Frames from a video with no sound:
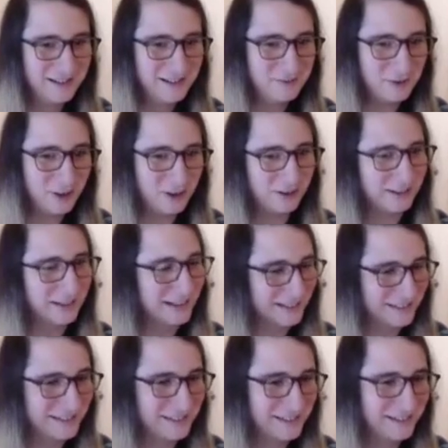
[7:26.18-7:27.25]
More or
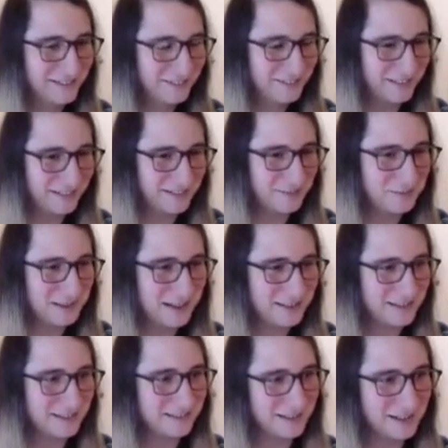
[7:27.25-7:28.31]
less. Except without
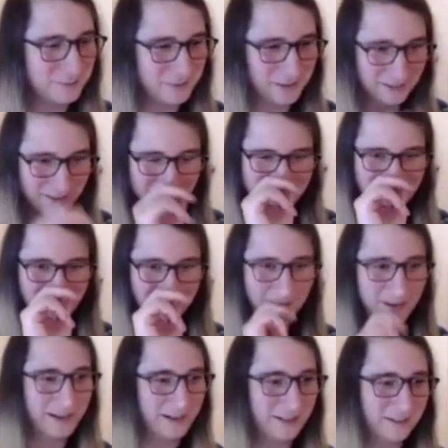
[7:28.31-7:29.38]
the stomping, you just kind of
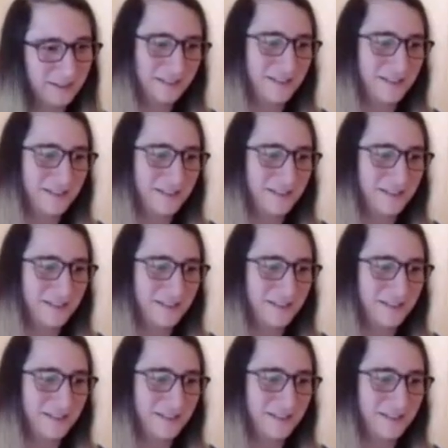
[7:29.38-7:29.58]
ride it.